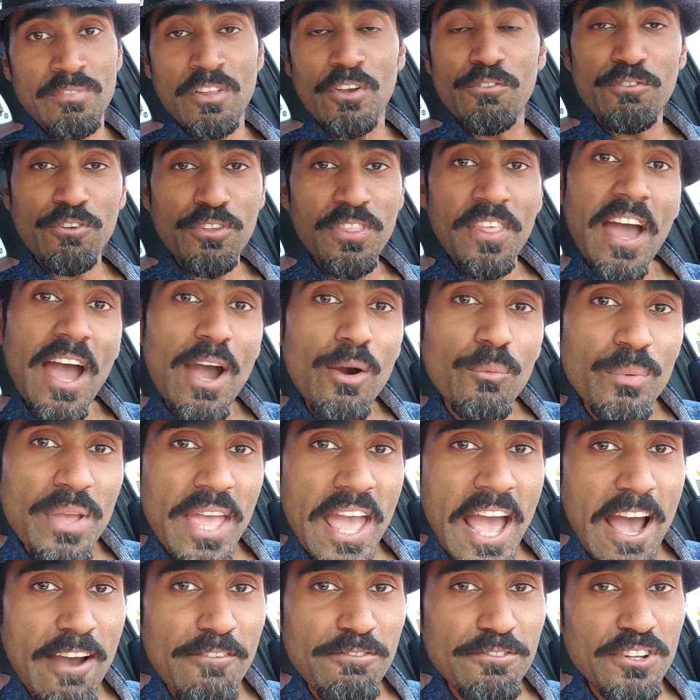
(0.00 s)
For that, we
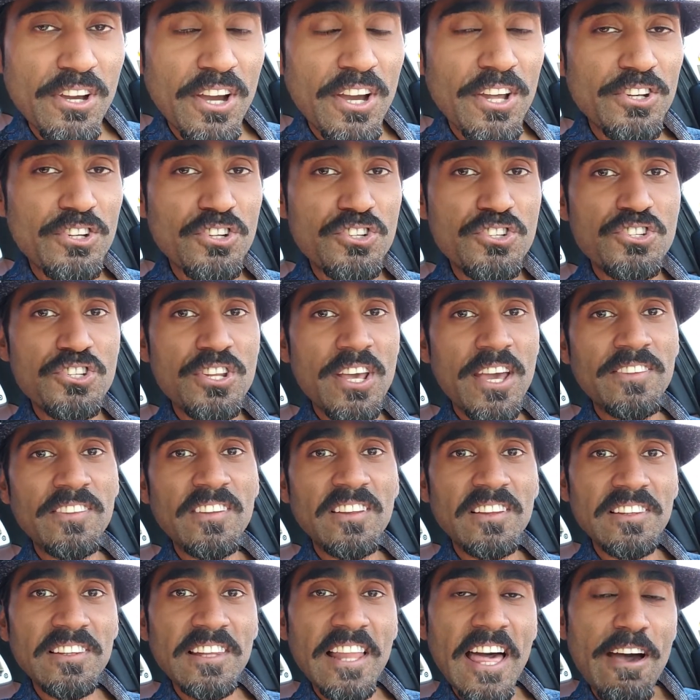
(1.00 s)
have to understand
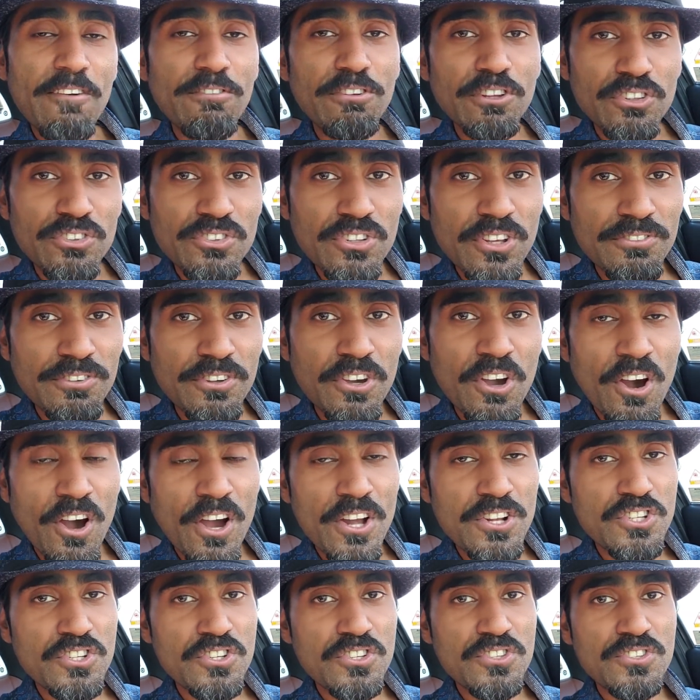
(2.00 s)
the levels of
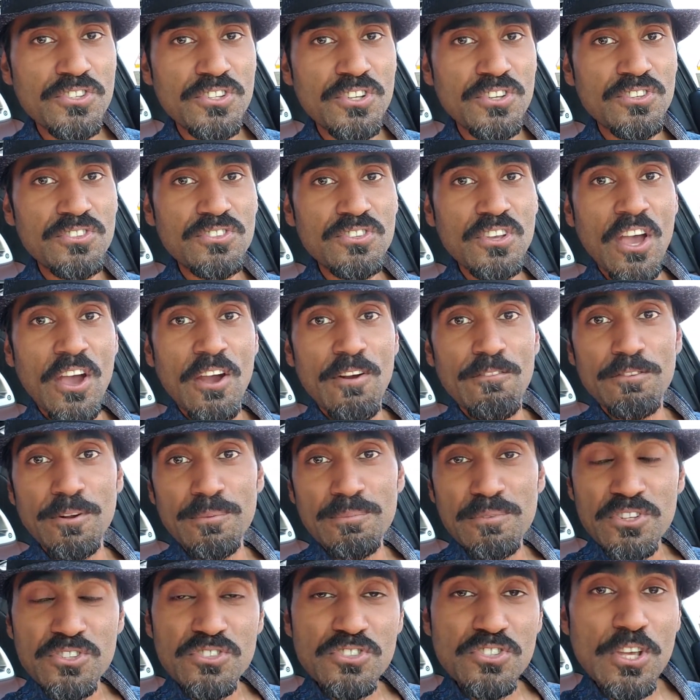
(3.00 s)
consciousness from
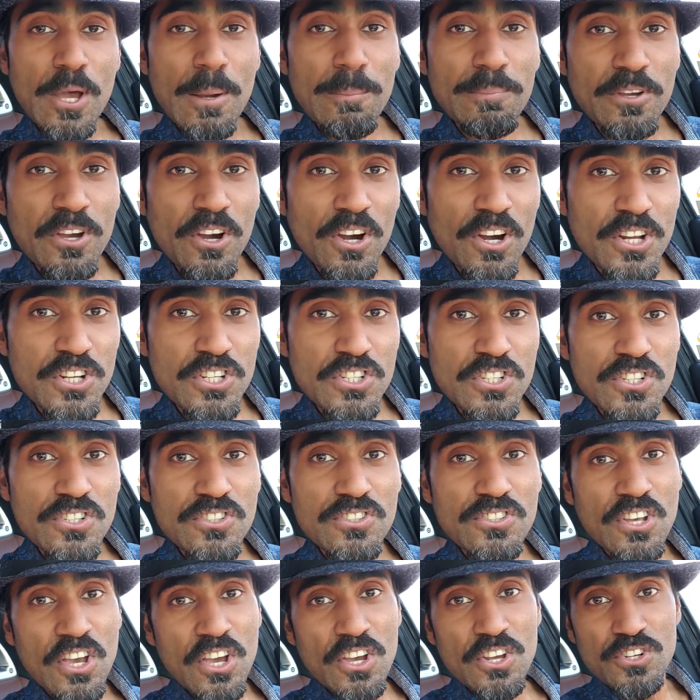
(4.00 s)
the
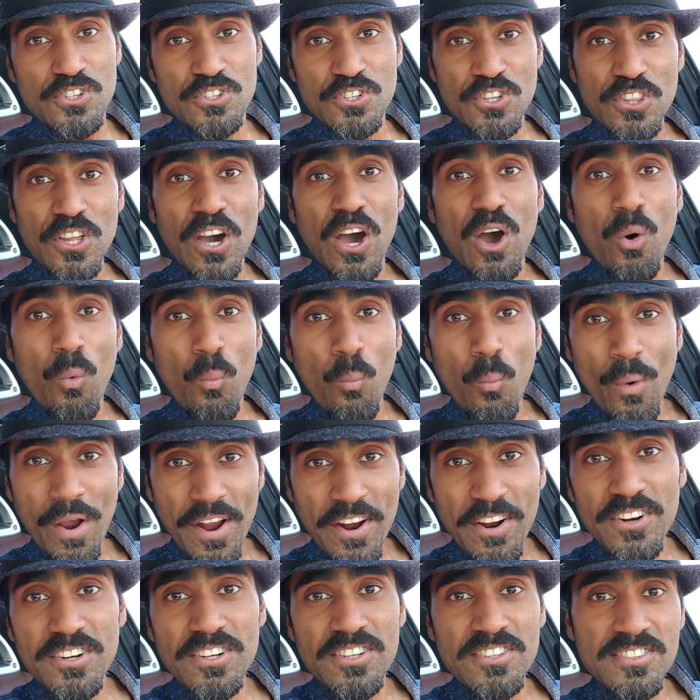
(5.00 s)
subconscious to the
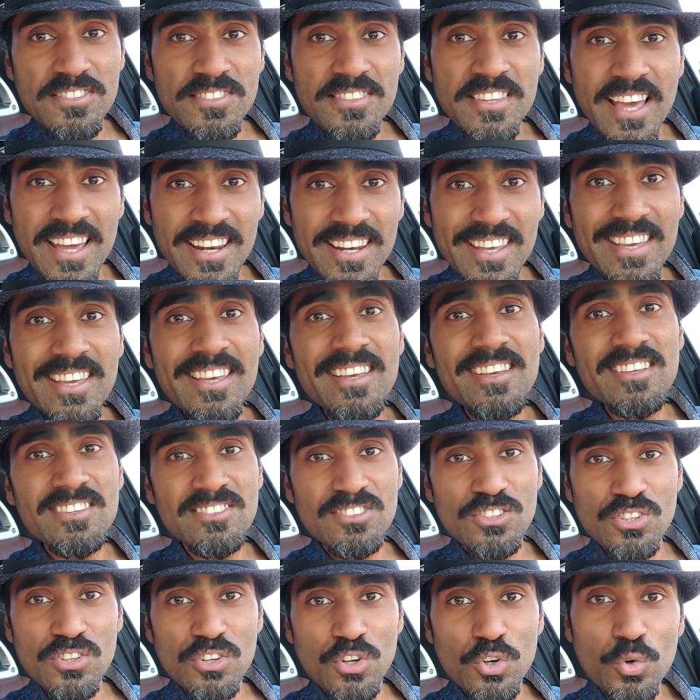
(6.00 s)
awareness that
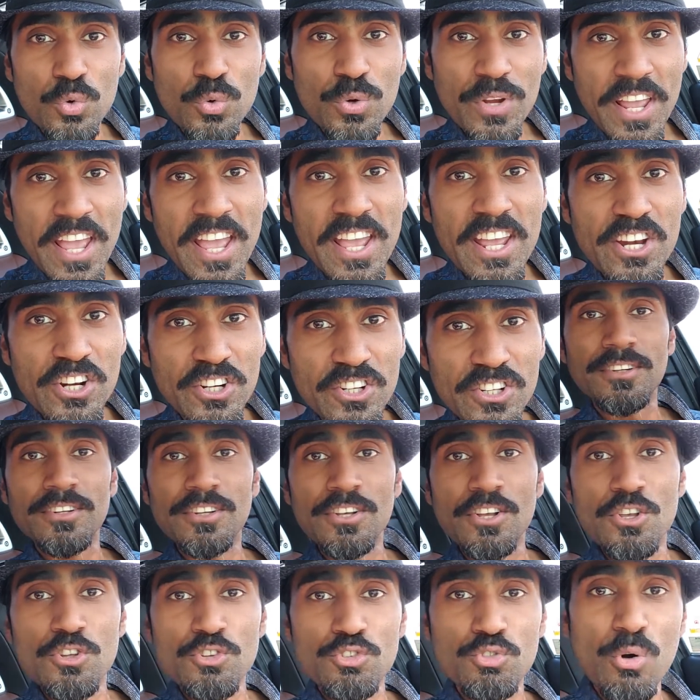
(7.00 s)
is creator.
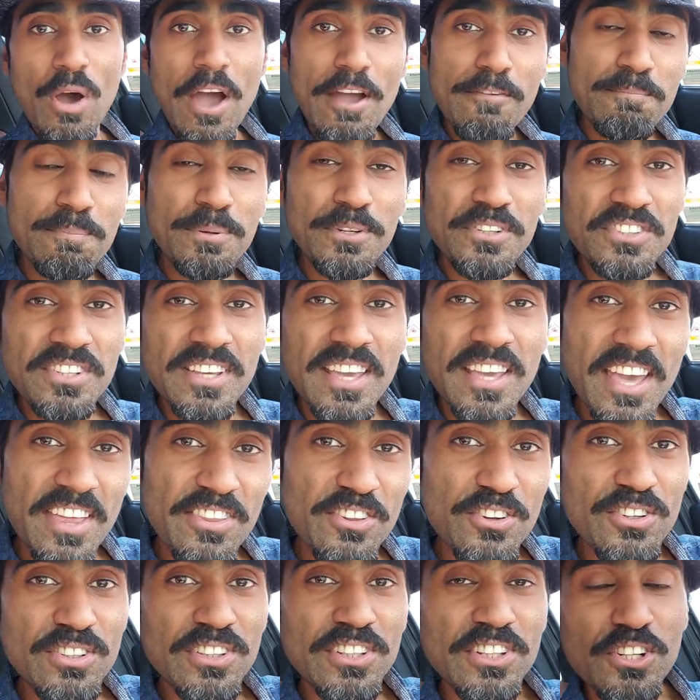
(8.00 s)
So I've put
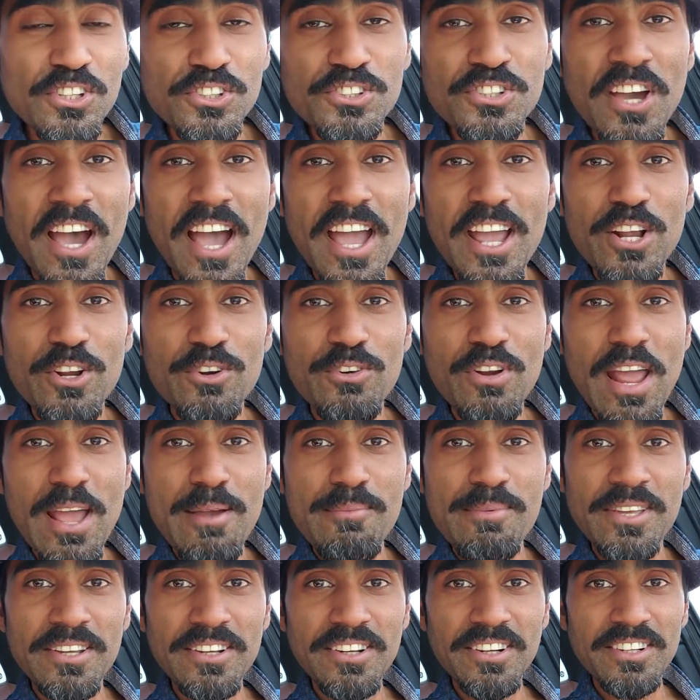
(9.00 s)
together a little diagram
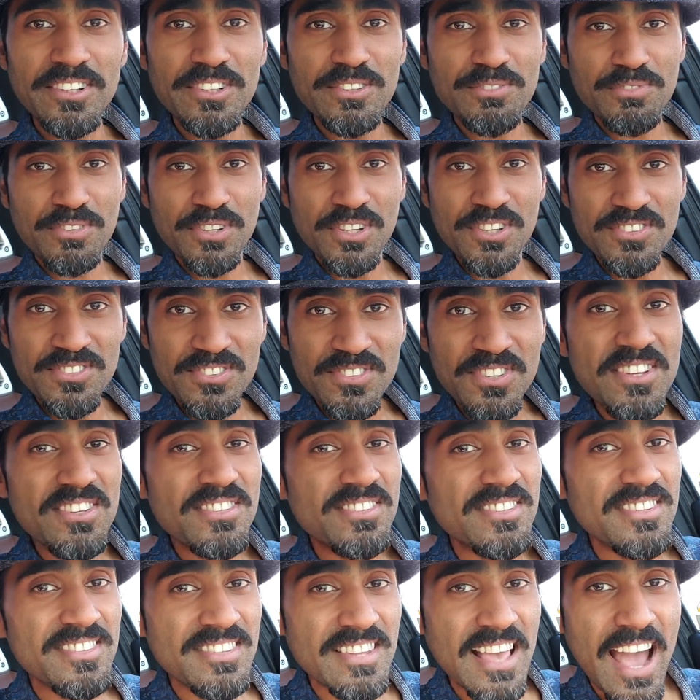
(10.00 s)
here because this
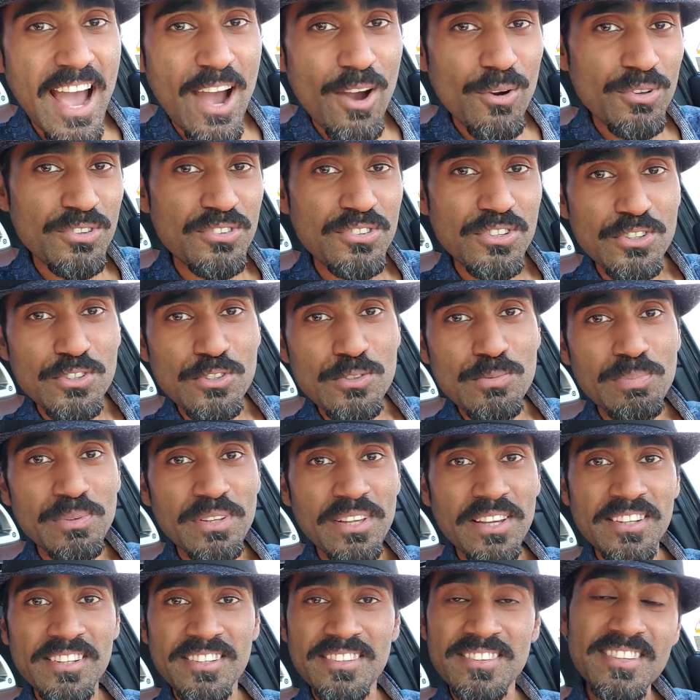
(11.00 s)
is how it's
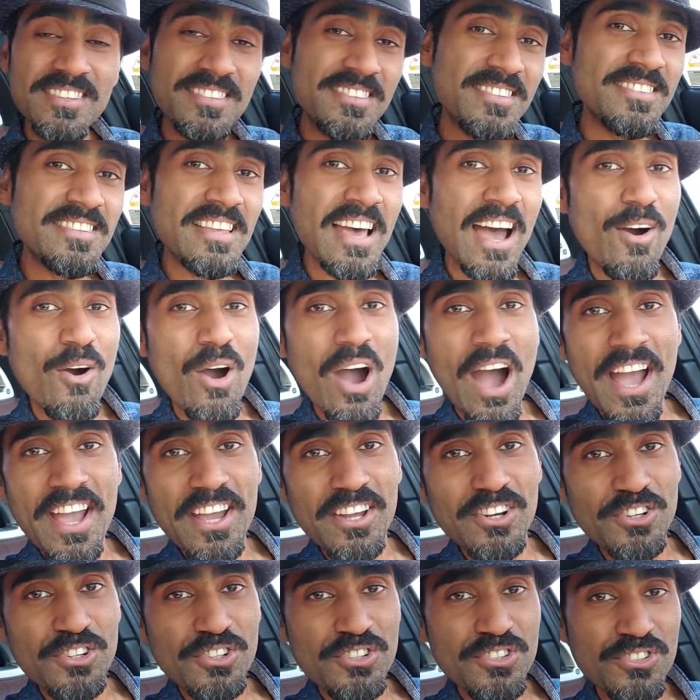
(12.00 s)
explained and this is how I
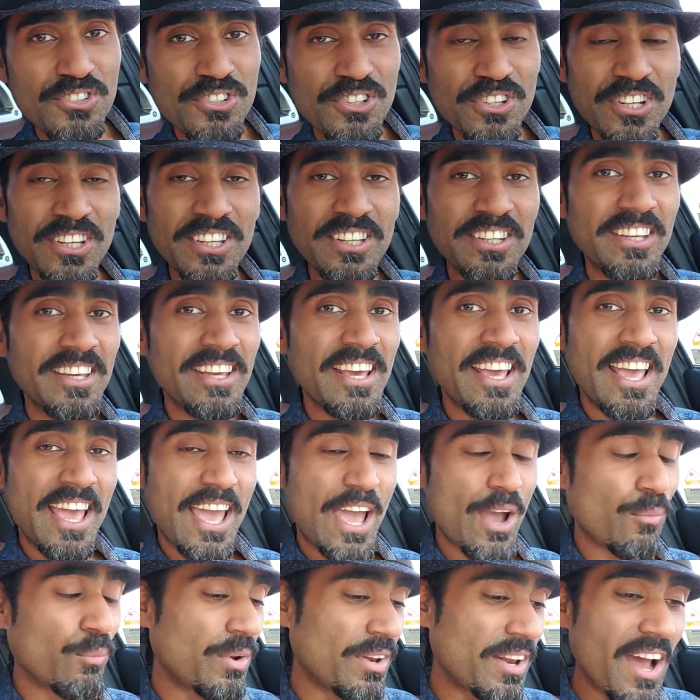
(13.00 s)
understood it.
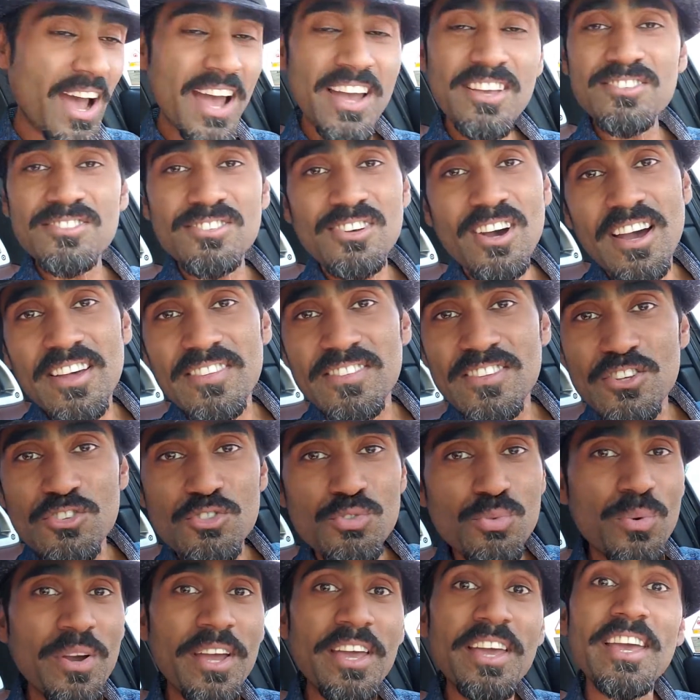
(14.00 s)
And when I saw it
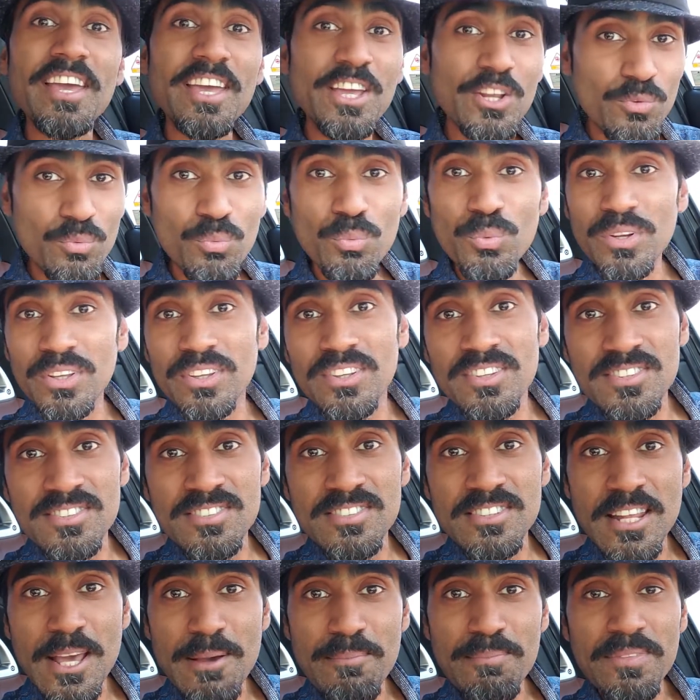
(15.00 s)
this way, it really
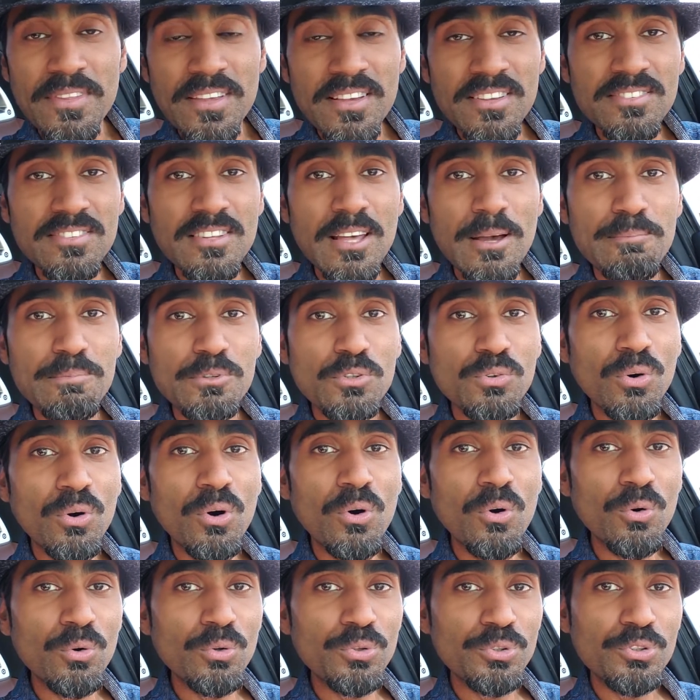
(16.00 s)
stepped things up to a
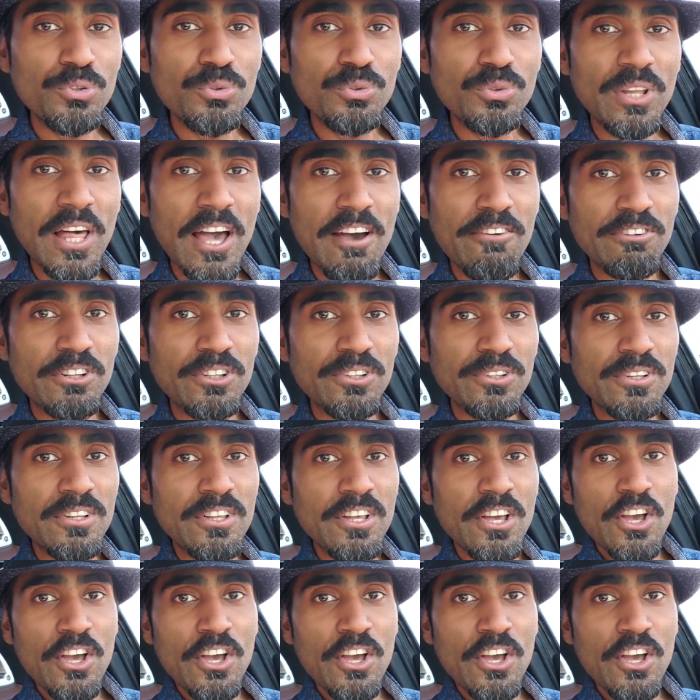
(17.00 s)
whole new level.